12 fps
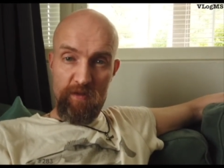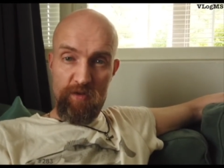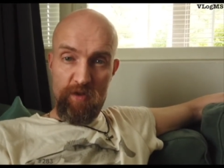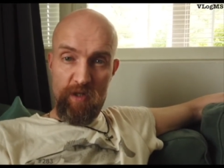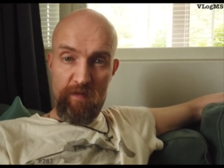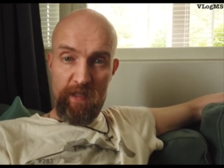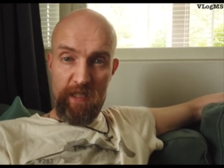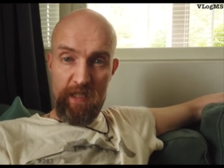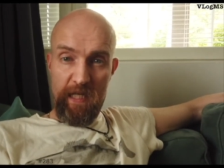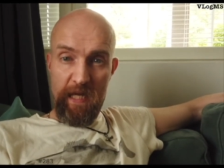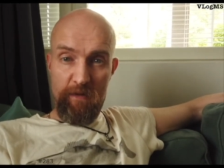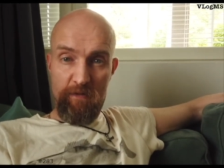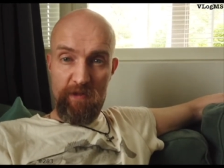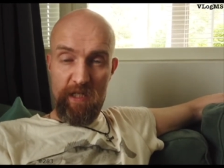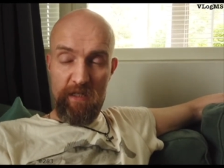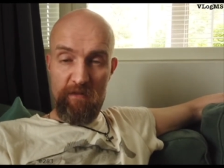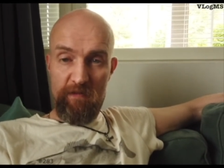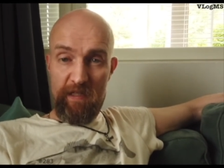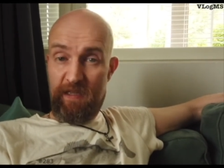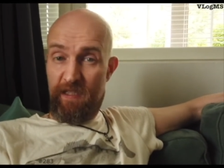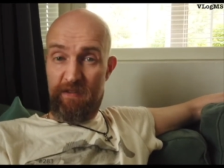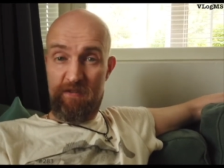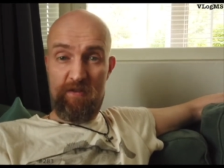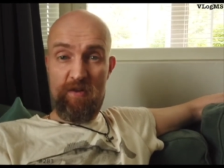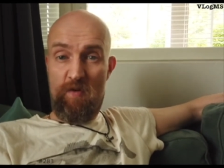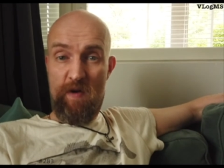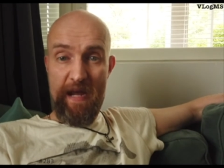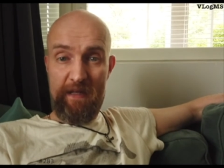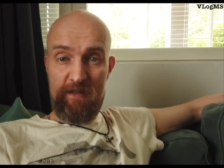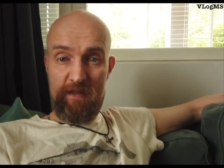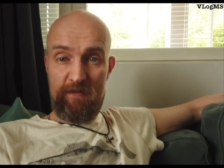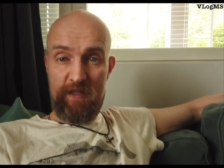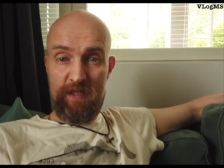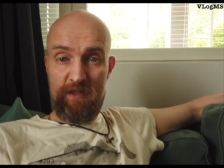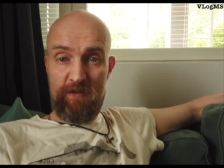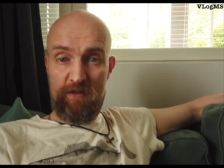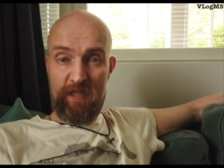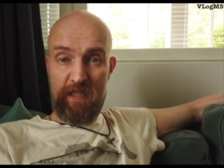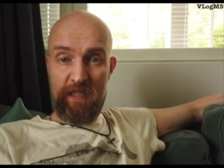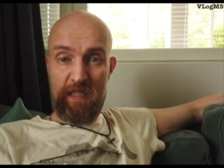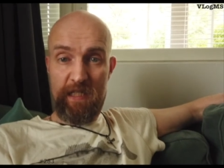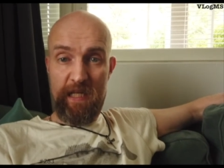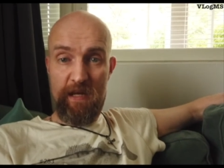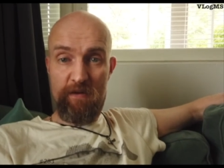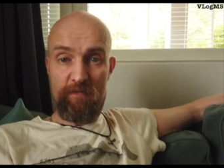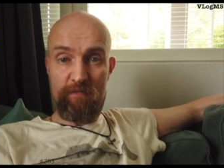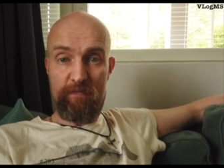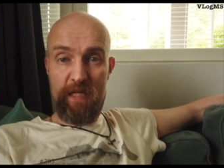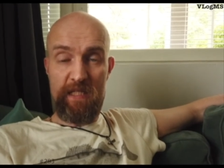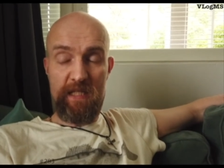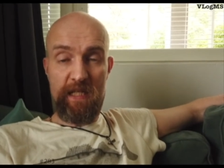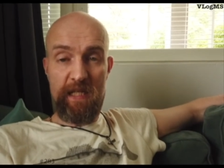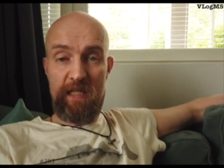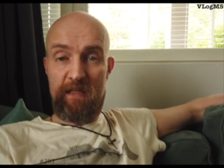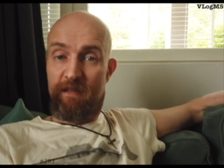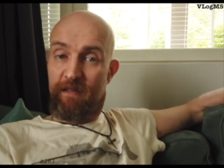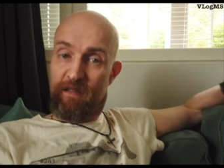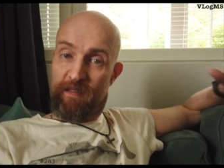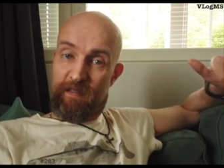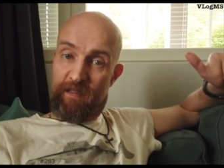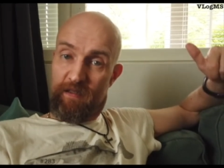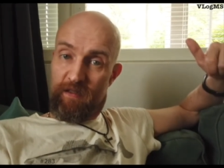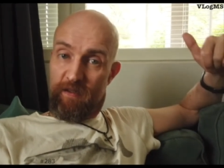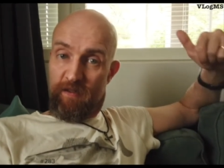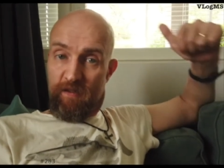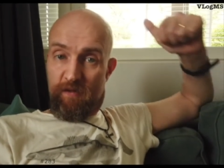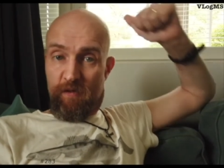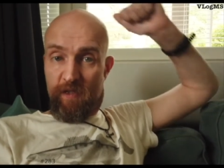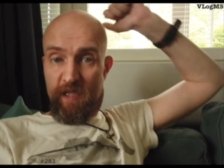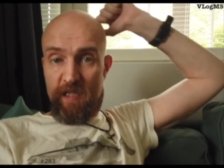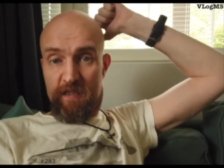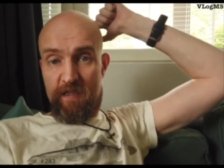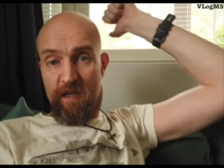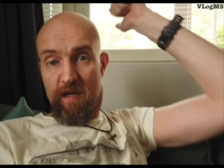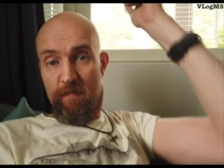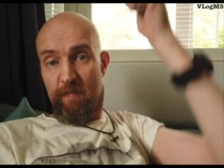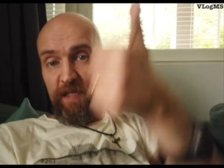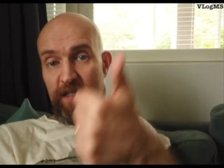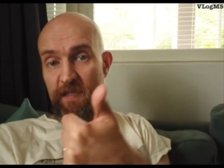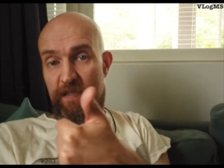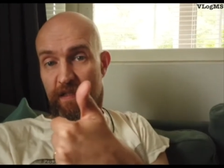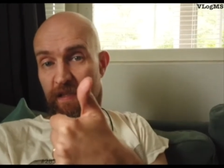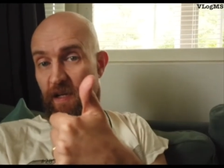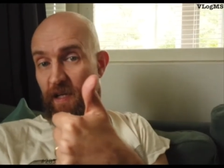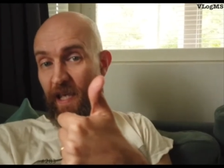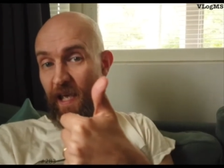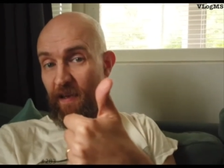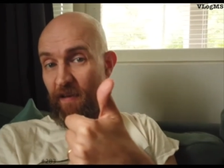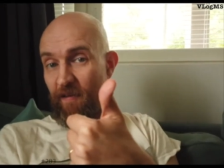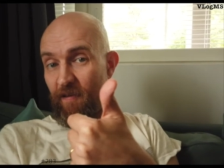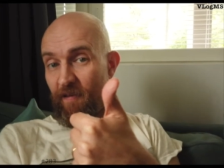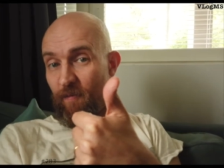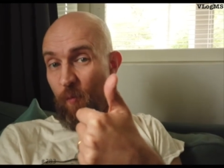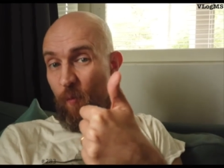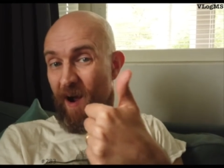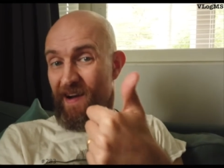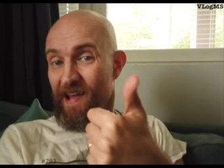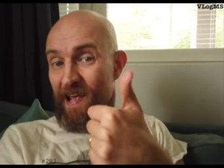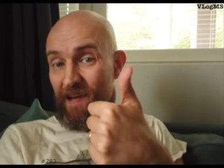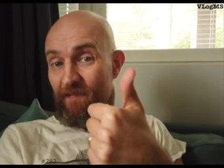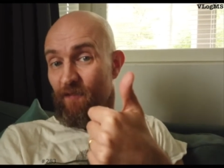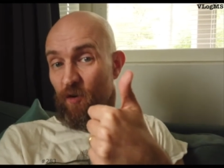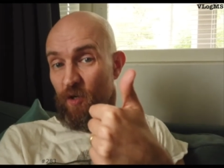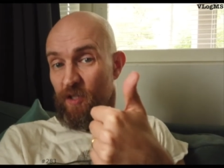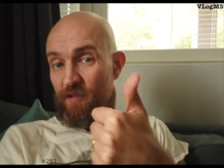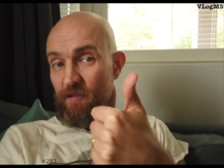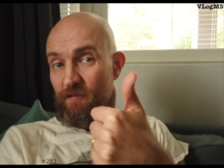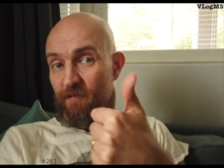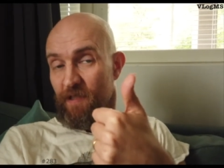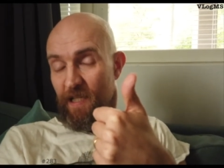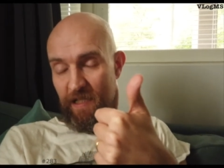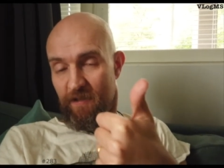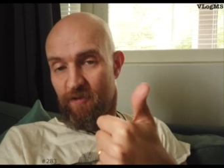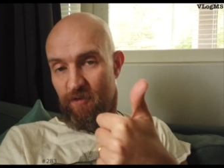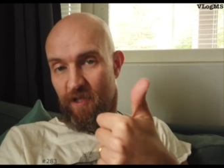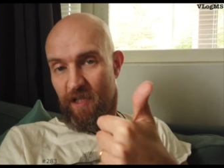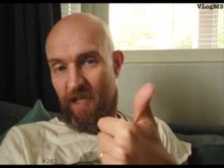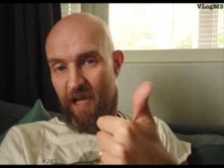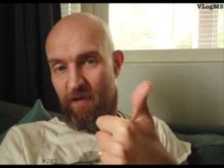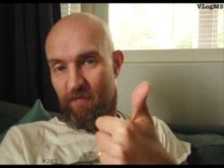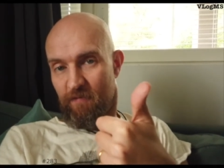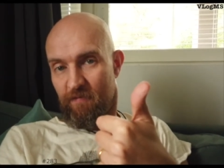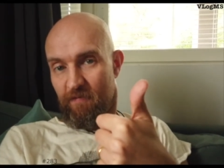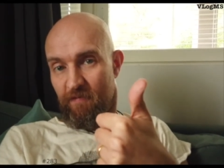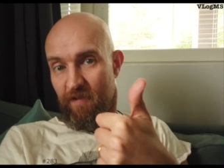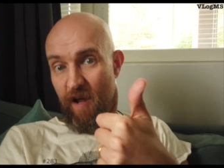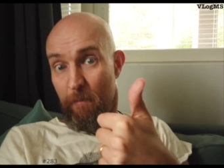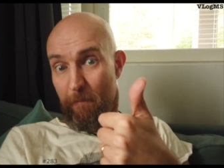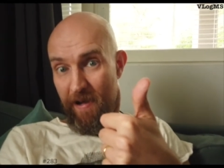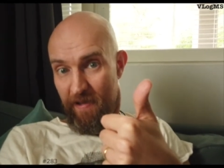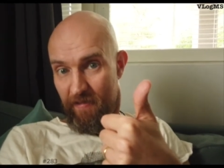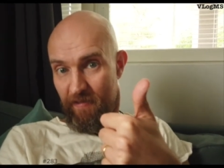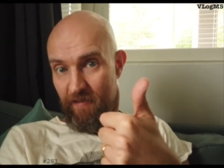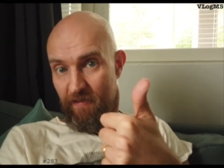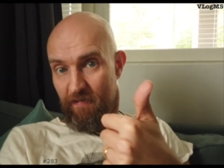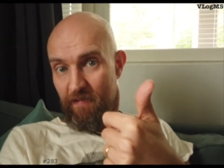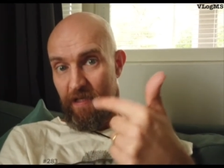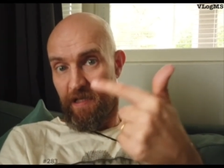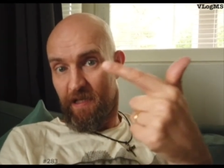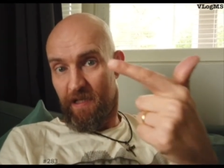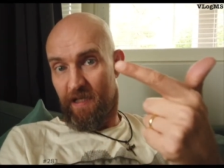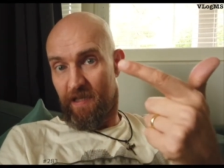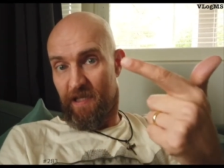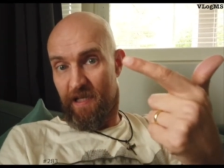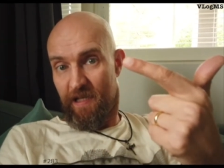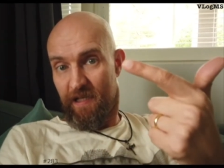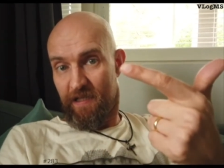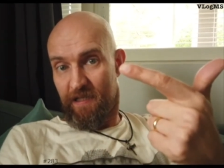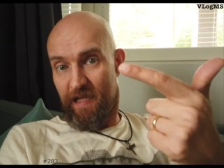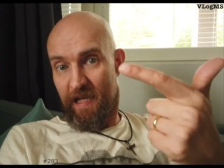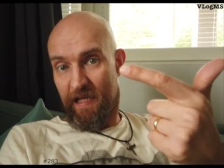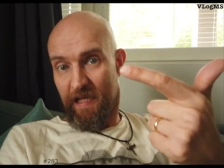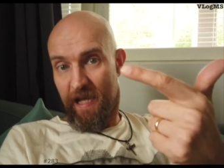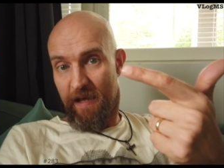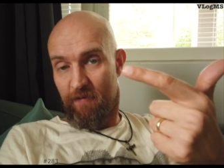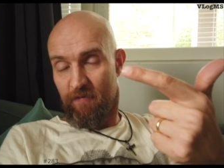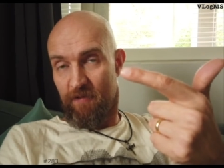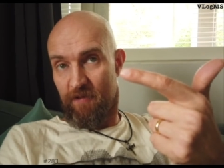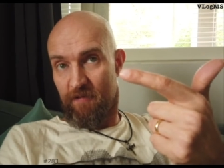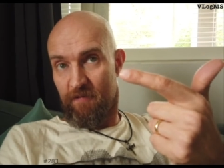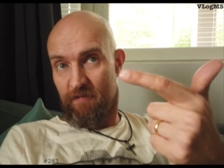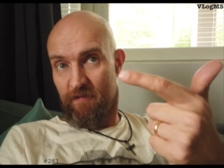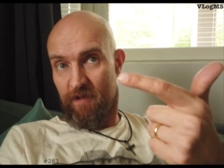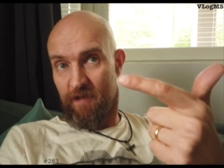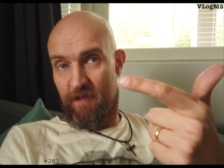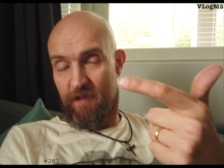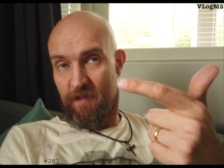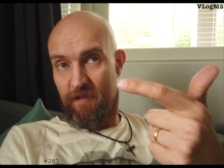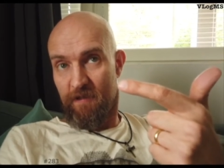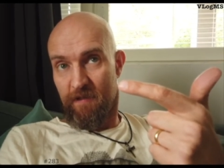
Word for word: to have an account there and there's no activity on the account basically all the things that happen is i get one invoice into the account a month and then i take out uh,